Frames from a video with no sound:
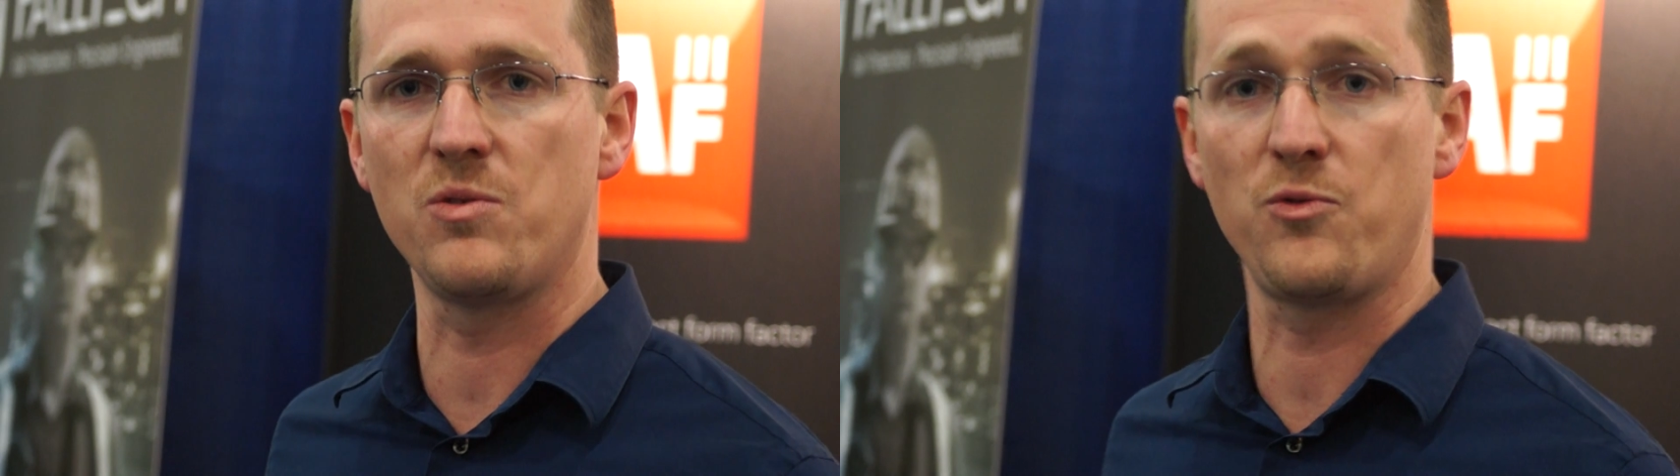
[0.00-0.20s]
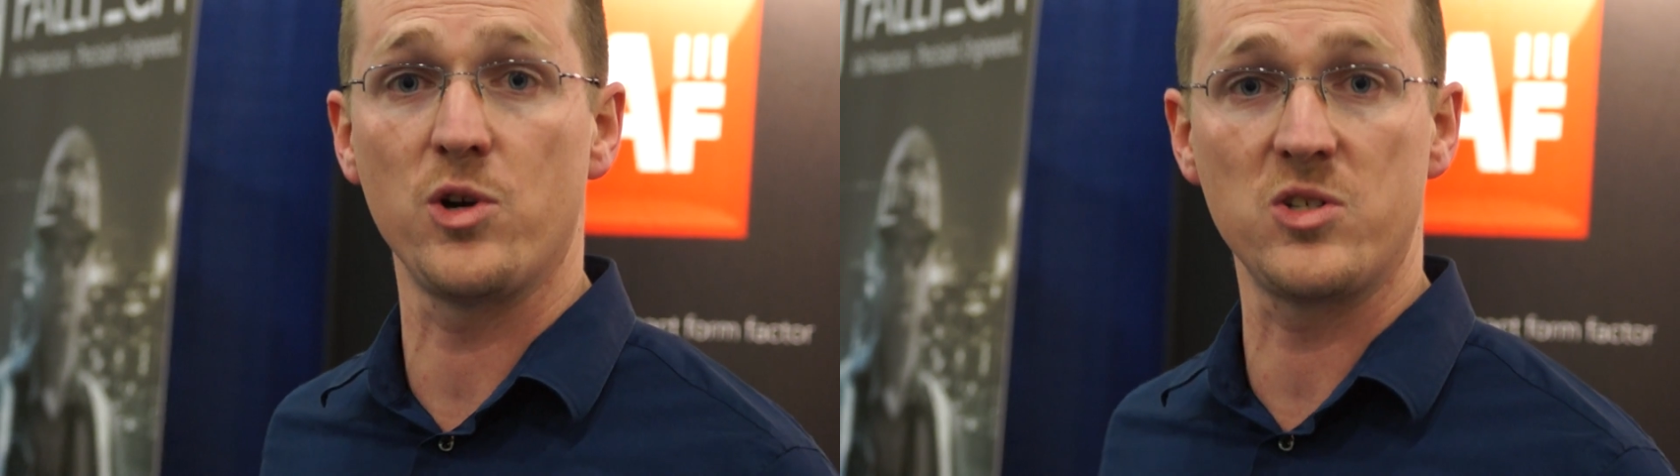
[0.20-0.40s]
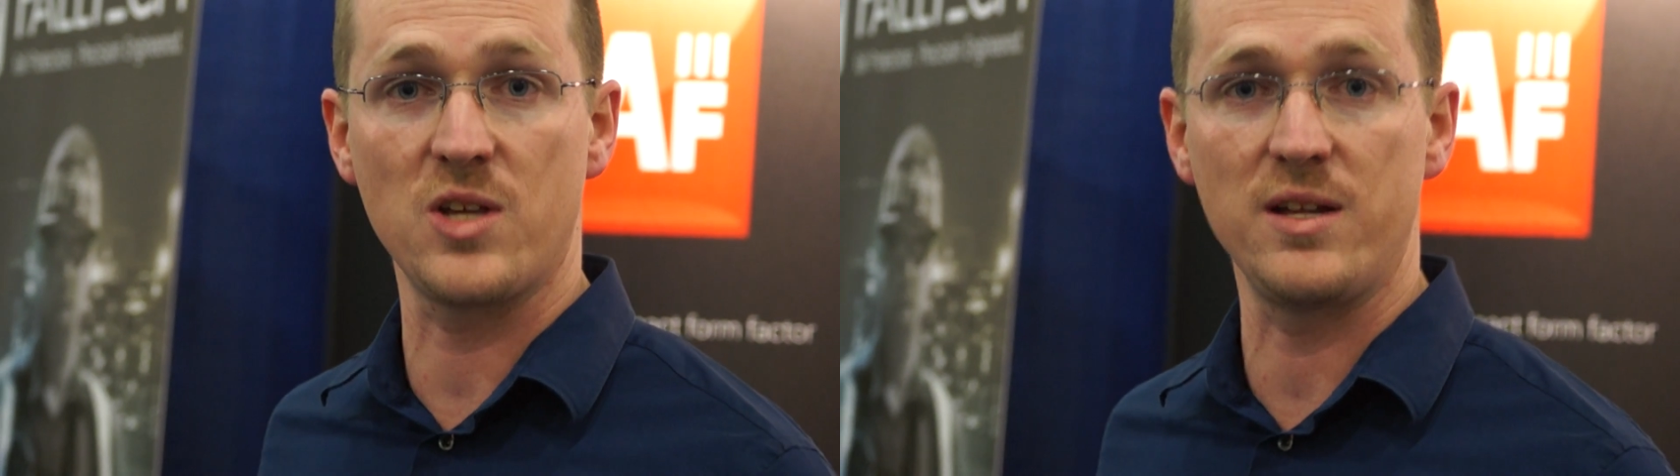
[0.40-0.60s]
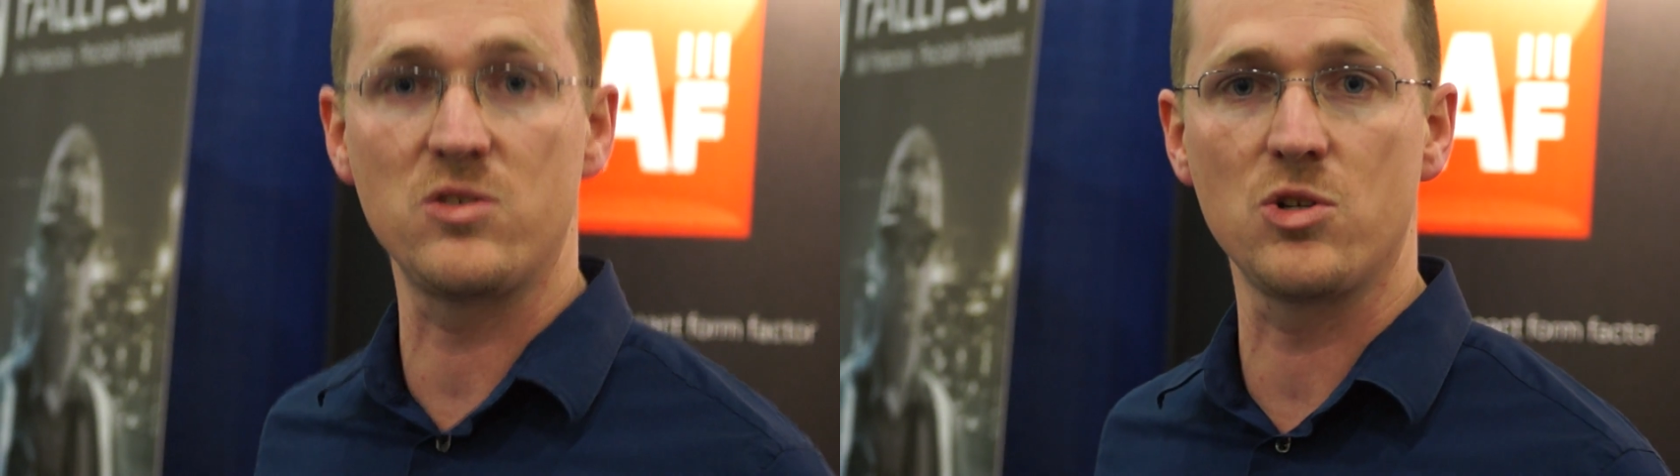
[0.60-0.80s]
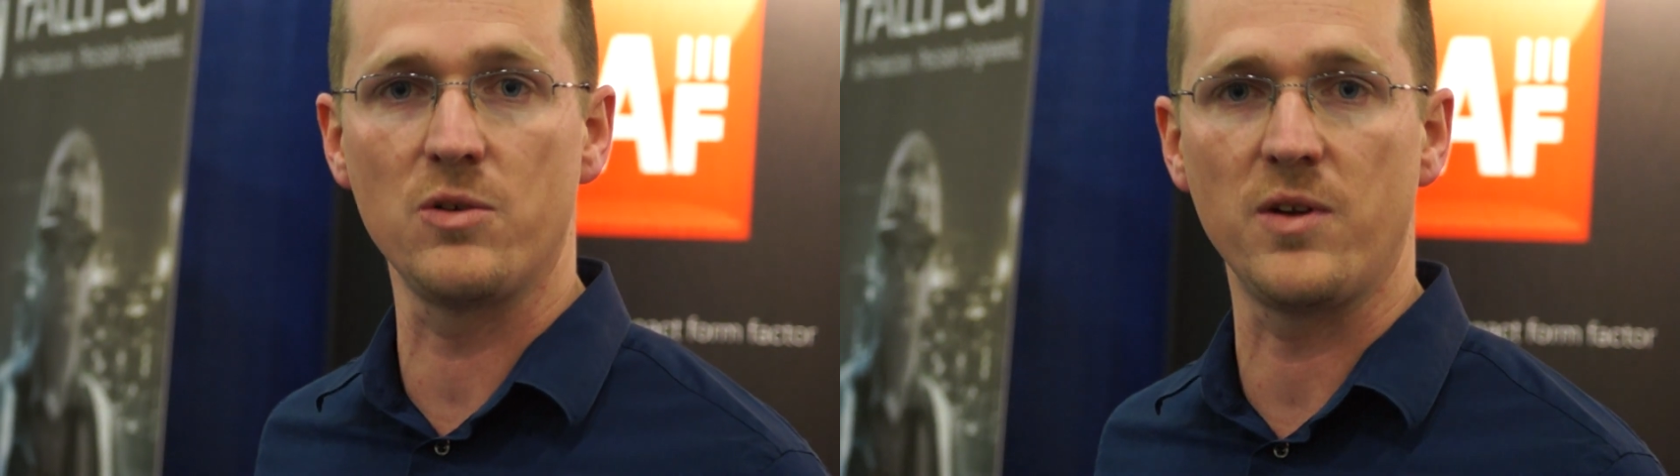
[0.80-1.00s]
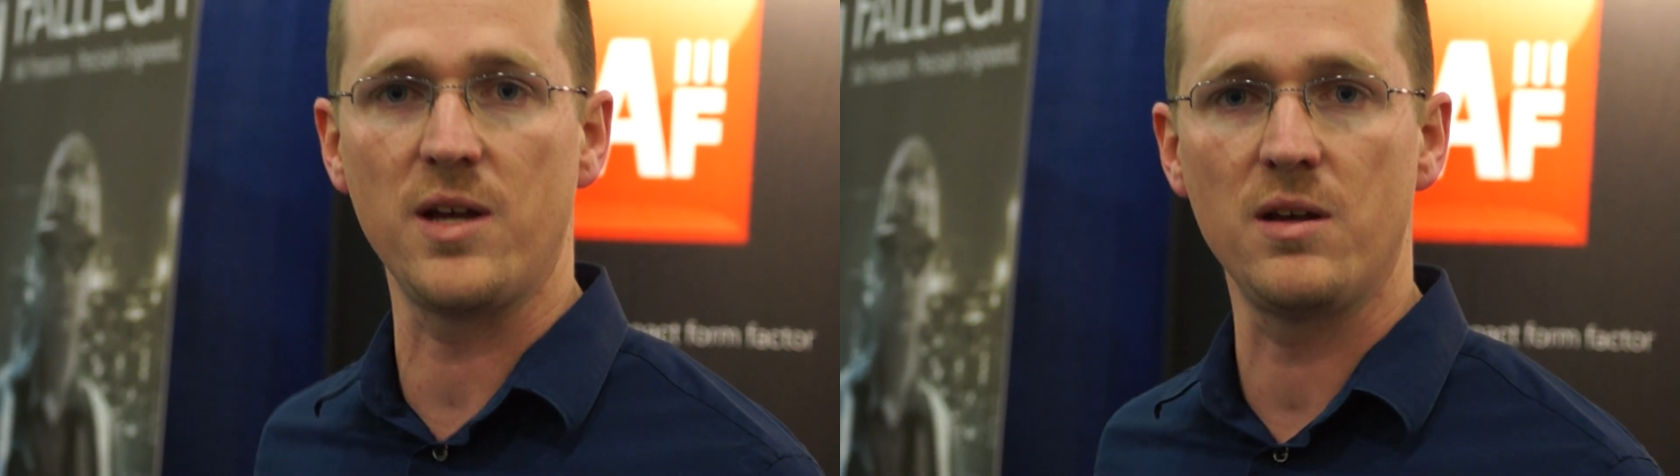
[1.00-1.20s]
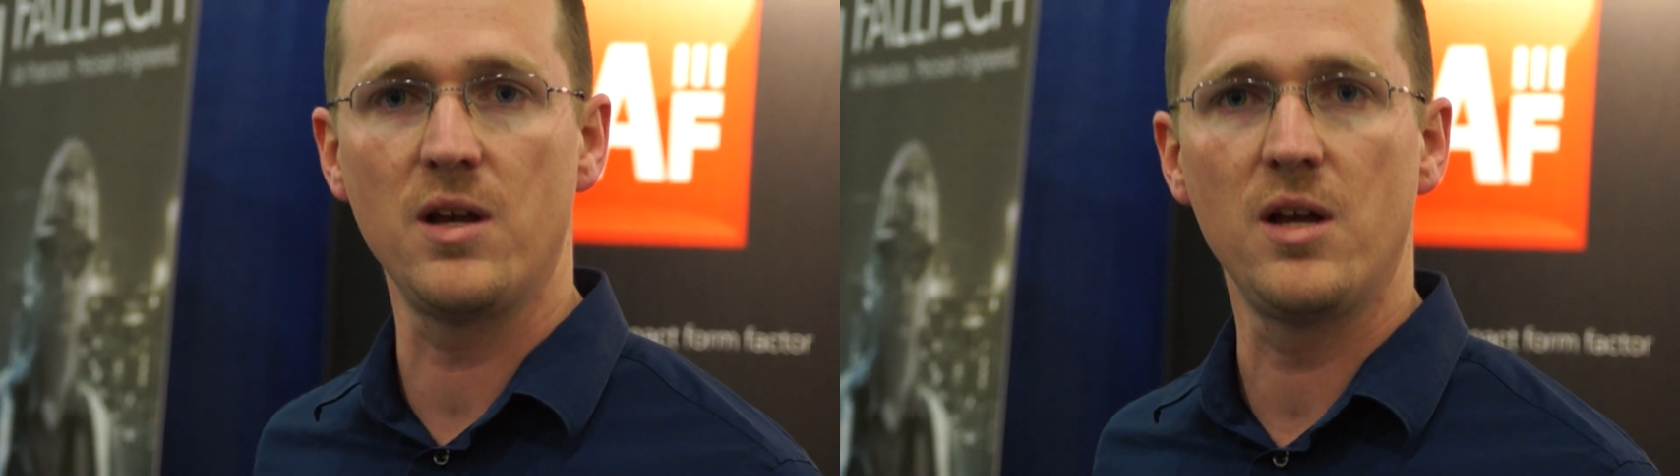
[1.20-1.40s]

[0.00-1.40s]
to, for a site survey